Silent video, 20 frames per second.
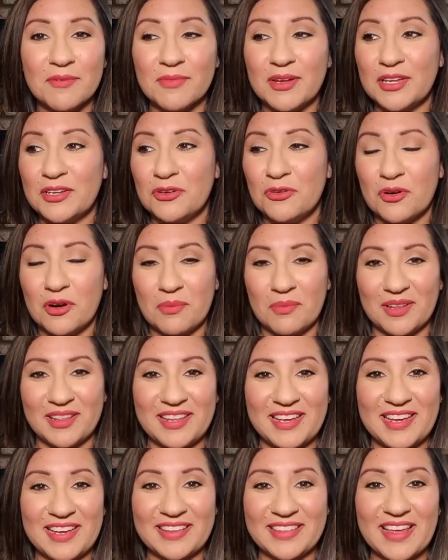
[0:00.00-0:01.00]

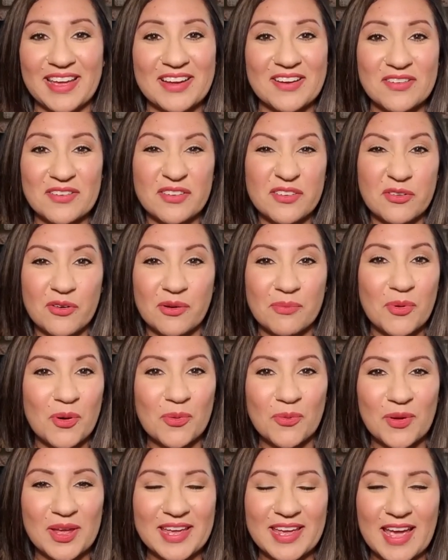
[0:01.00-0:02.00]
normally, like on a normal
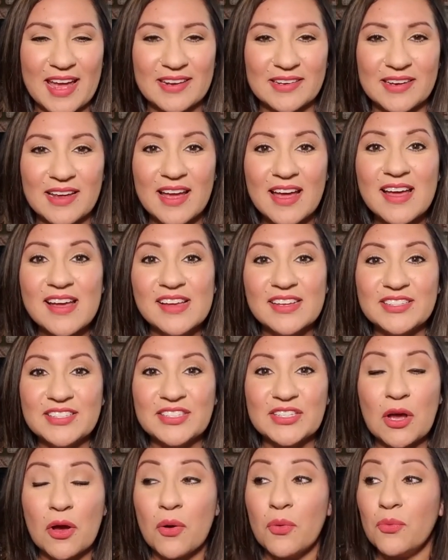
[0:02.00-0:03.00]
weekend.
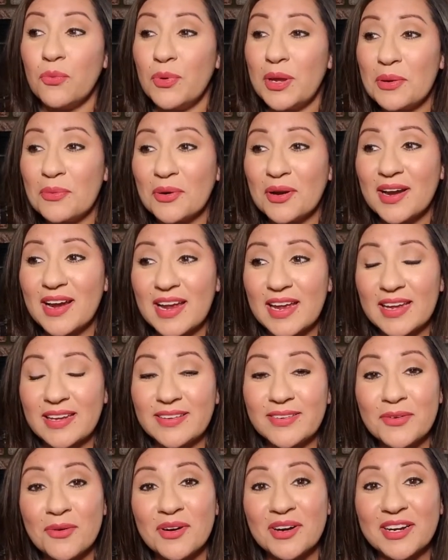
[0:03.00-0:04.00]
So we were in
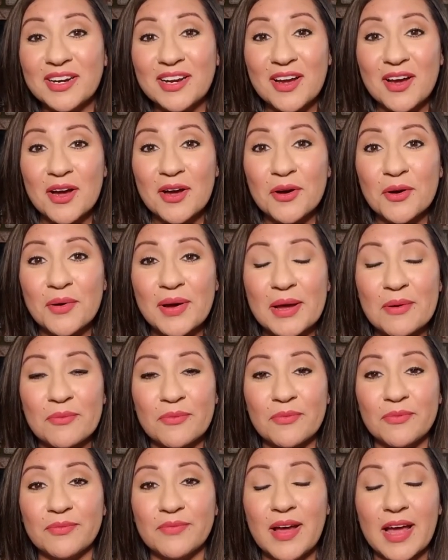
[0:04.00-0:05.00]
Norco
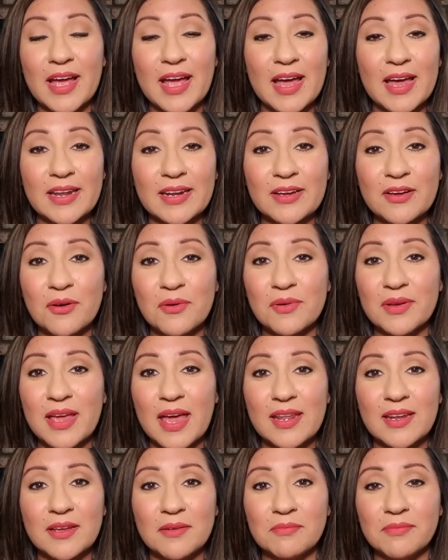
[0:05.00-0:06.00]
and I had to go
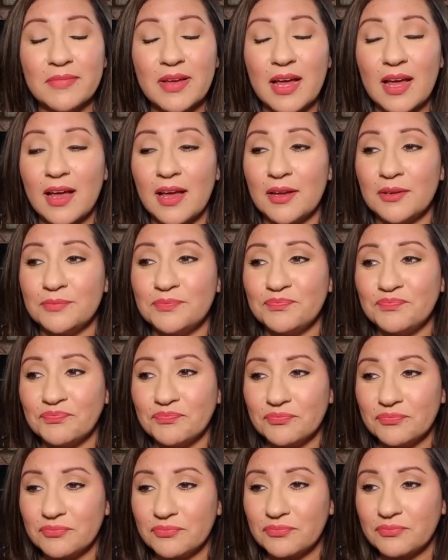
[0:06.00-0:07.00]
get him
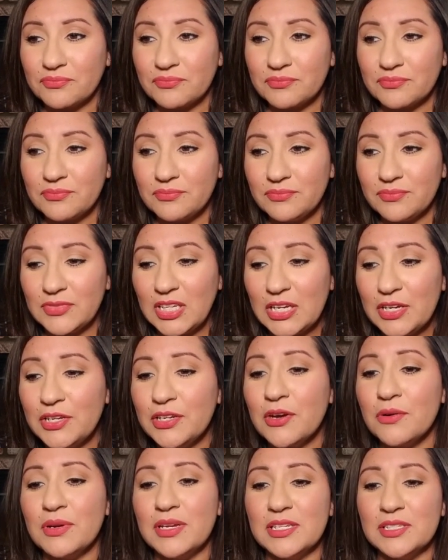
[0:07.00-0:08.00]
you
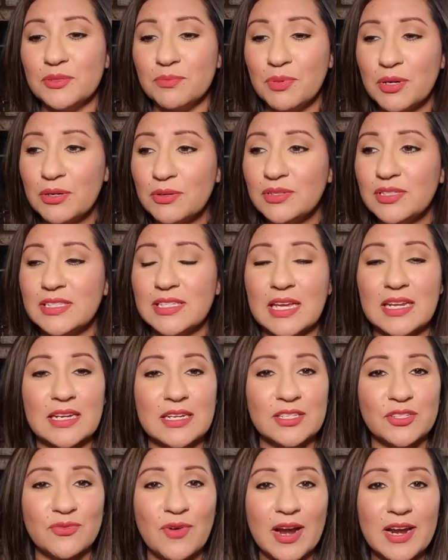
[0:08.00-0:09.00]
know, his boots and
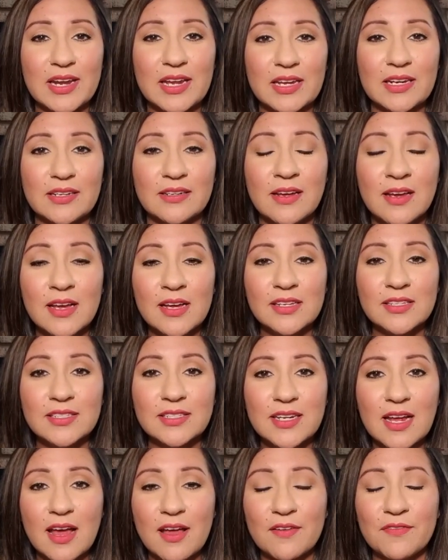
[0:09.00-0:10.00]
his writing
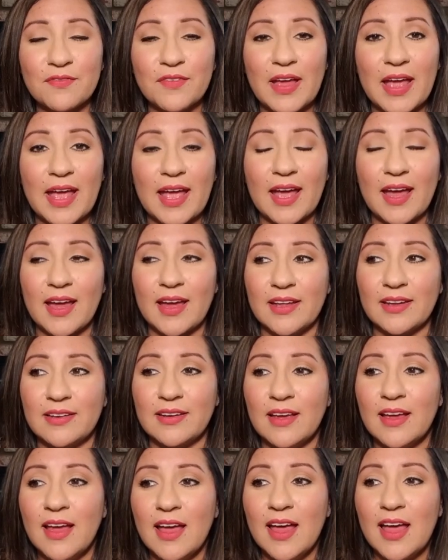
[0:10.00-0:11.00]
stuff.
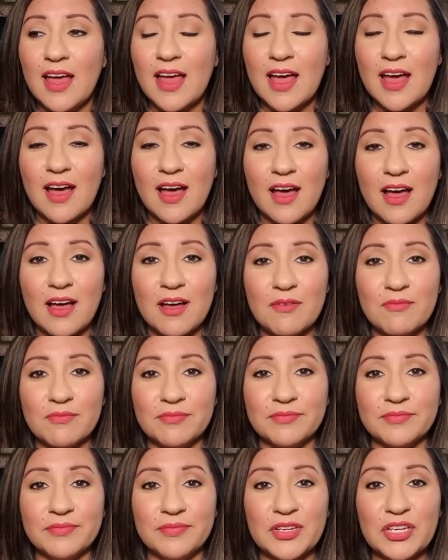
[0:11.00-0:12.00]

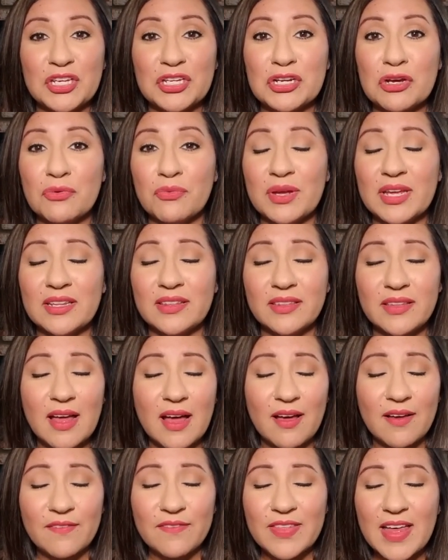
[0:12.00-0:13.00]
And you know, we
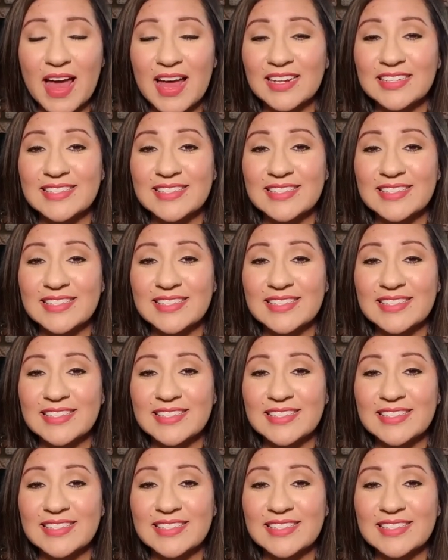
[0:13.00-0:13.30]
love that